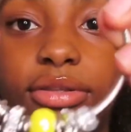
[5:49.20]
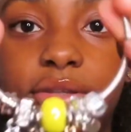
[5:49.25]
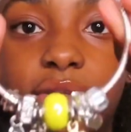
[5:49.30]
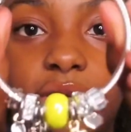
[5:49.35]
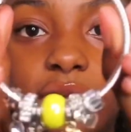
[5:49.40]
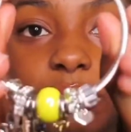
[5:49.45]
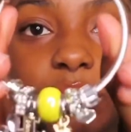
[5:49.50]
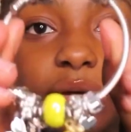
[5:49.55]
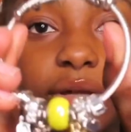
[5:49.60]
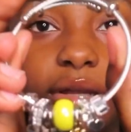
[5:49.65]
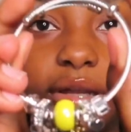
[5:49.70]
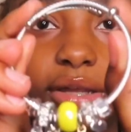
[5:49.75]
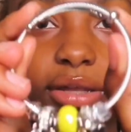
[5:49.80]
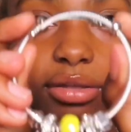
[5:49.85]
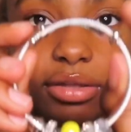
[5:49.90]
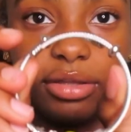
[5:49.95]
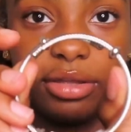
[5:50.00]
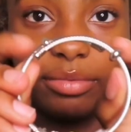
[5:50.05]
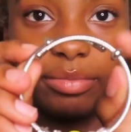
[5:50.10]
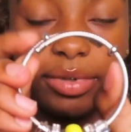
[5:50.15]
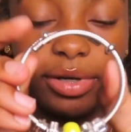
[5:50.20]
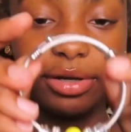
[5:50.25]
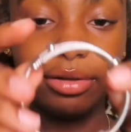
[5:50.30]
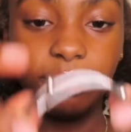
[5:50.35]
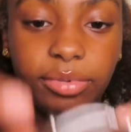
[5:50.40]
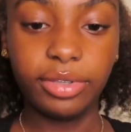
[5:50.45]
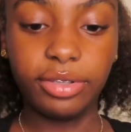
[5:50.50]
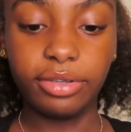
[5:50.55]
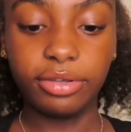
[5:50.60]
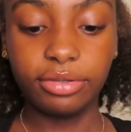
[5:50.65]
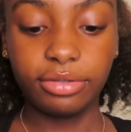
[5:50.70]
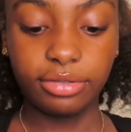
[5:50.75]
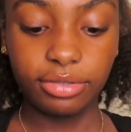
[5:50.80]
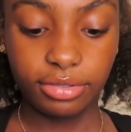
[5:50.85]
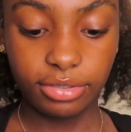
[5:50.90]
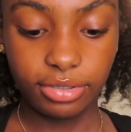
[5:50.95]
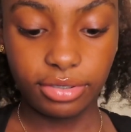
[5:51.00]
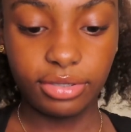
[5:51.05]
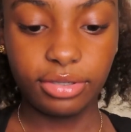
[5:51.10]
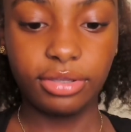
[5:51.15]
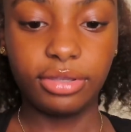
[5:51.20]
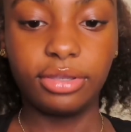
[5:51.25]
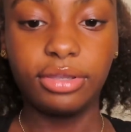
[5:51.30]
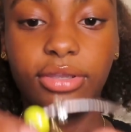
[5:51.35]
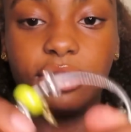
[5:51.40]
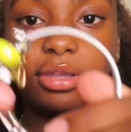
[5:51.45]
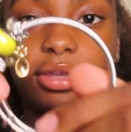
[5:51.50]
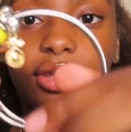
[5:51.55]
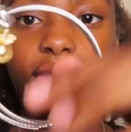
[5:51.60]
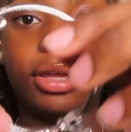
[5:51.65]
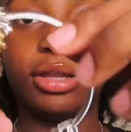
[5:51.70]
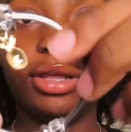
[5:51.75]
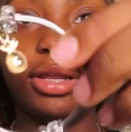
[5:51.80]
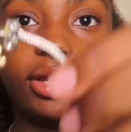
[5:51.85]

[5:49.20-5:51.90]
so I put it I put it up here and